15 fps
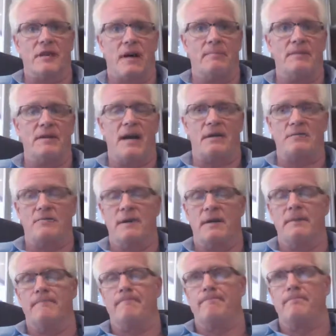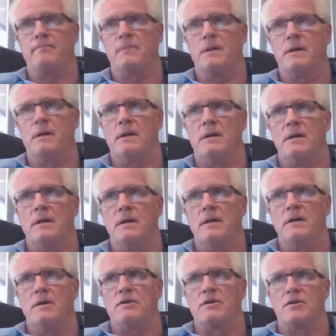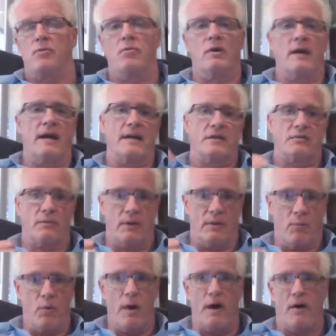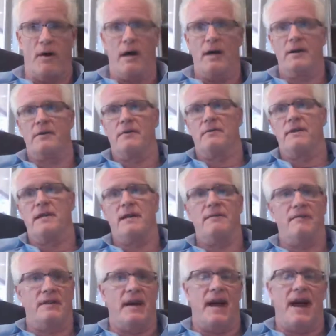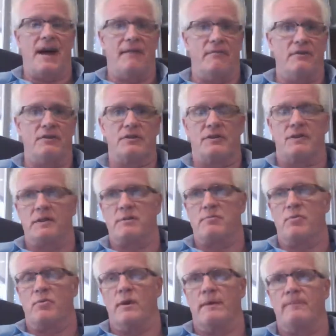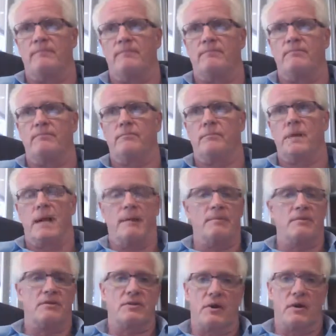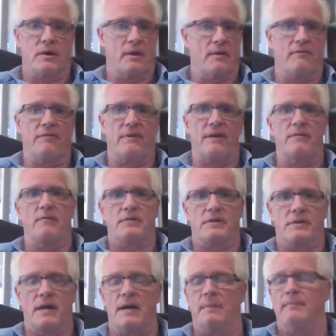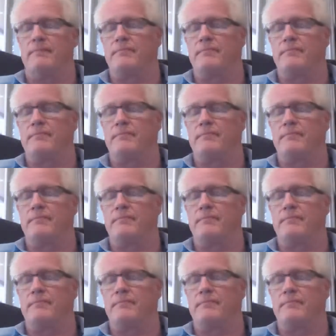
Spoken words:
top tax rate. So we're actually well under even the average at this point. And I'm just talking on the federal side.